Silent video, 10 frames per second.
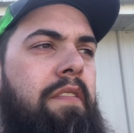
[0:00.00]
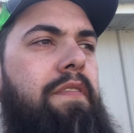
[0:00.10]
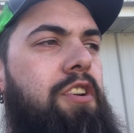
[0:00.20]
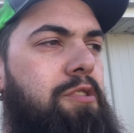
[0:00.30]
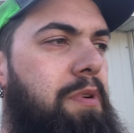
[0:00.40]

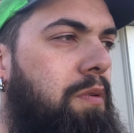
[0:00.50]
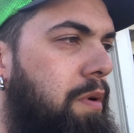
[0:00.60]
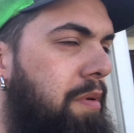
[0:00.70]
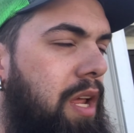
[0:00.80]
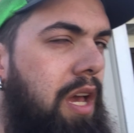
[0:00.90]
fishermen and
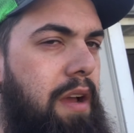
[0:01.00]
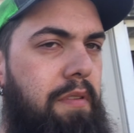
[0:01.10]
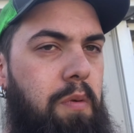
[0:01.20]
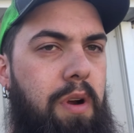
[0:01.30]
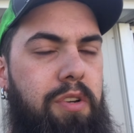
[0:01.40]
women
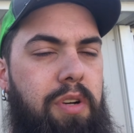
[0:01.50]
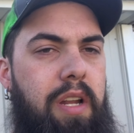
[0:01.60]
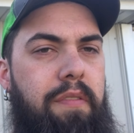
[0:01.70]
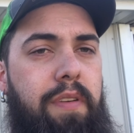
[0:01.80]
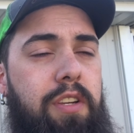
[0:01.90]
everywhere trying
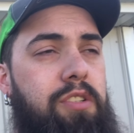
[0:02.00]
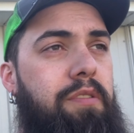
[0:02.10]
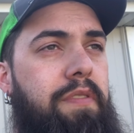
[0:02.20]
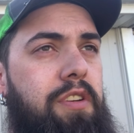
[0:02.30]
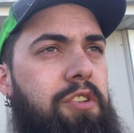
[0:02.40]
to fish, so the
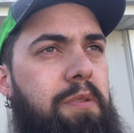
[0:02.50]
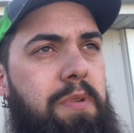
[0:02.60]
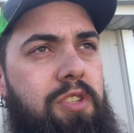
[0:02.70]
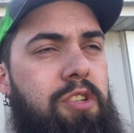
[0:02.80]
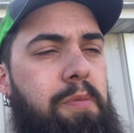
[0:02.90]
fish are going to
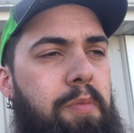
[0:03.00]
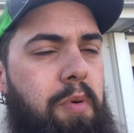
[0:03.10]
be super